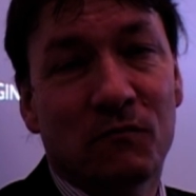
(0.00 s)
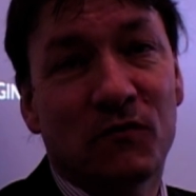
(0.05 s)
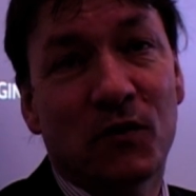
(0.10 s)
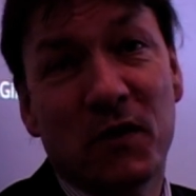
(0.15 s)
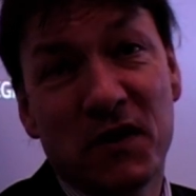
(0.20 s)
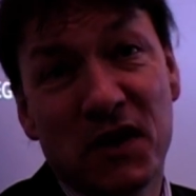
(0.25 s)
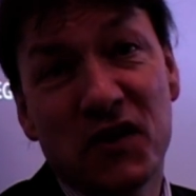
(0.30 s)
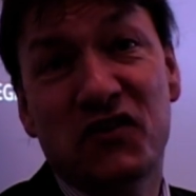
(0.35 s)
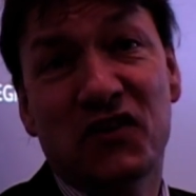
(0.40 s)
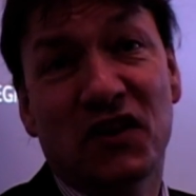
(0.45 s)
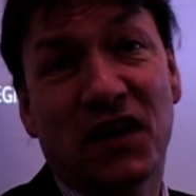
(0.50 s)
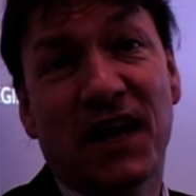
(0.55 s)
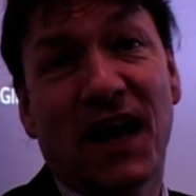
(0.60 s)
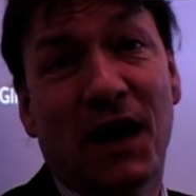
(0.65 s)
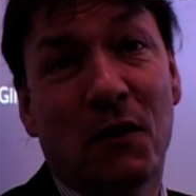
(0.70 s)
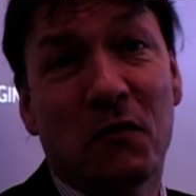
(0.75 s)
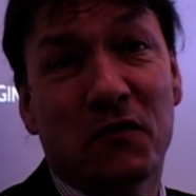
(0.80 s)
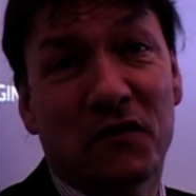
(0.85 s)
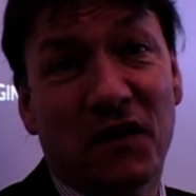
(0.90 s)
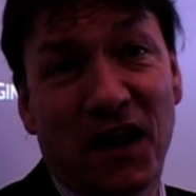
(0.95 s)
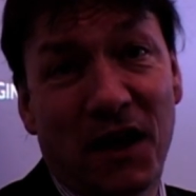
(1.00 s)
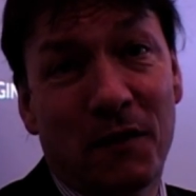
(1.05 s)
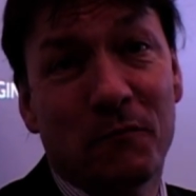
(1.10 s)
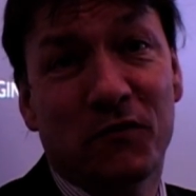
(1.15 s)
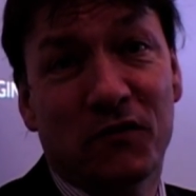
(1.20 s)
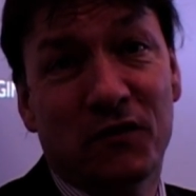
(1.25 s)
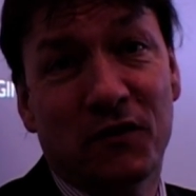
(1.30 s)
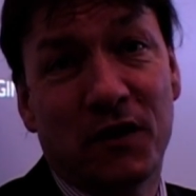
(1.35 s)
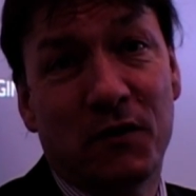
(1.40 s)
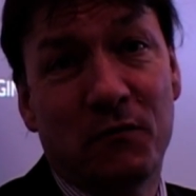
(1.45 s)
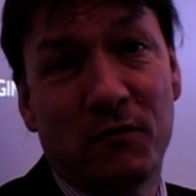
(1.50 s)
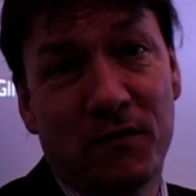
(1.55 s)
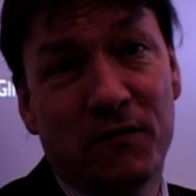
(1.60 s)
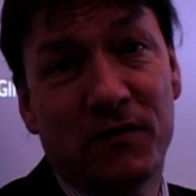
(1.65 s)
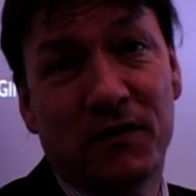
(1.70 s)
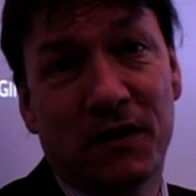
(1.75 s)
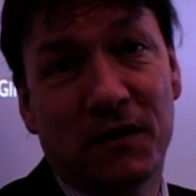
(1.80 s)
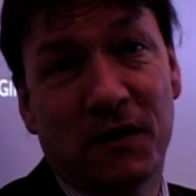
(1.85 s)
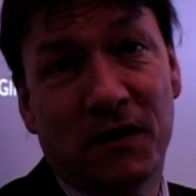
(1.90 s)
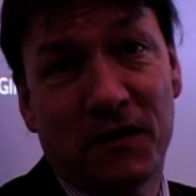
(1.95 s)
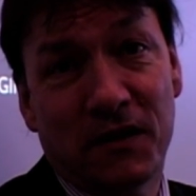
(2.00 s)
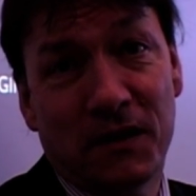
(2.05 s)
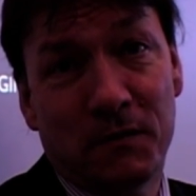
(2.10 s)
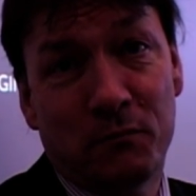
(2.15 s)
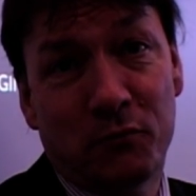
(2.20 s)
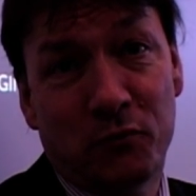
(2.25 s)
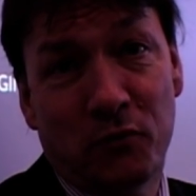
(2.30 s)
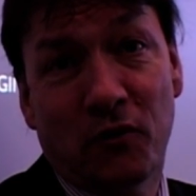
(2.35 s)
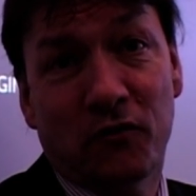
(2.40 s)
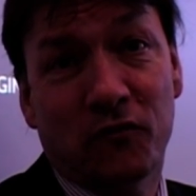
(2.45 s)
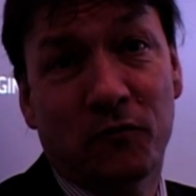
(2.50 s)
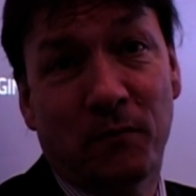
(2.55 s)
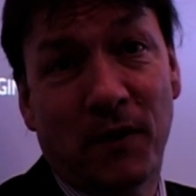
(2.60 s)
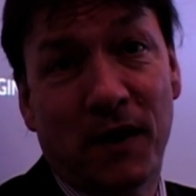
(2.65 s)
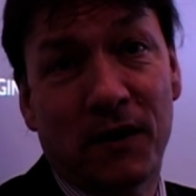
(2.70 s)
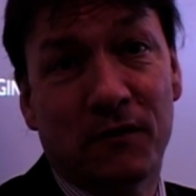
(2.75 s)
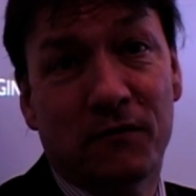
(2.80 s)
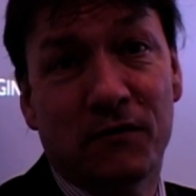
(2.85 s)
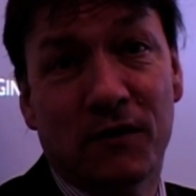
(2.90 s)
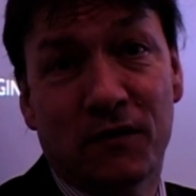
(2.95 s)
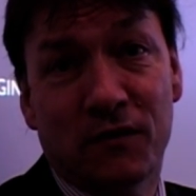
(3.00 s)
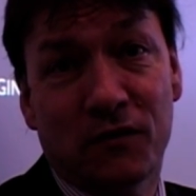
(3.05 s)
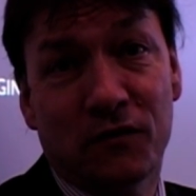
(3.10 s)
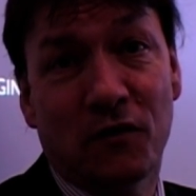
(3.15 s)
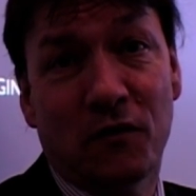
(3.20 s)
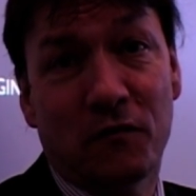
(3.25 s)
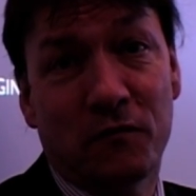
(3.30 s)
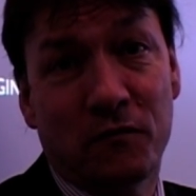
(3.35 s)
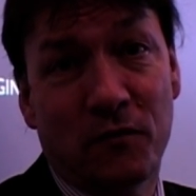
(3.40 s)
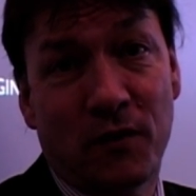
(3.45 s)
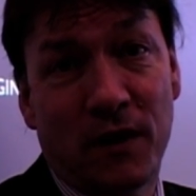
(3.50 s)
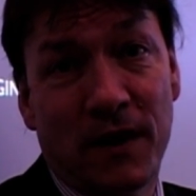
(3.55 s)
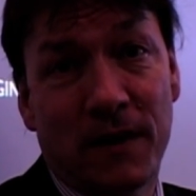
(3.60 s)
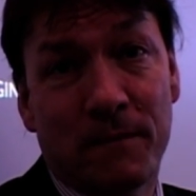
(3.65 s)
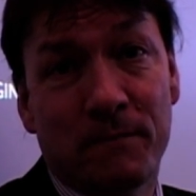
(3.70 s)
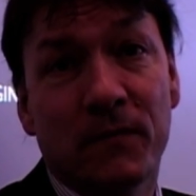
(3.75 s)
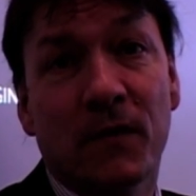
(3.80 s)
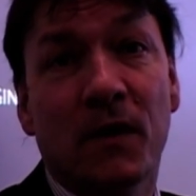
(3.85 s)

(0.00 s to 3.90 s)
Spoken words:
So initially I was absolutely riveted at the prospect of this software.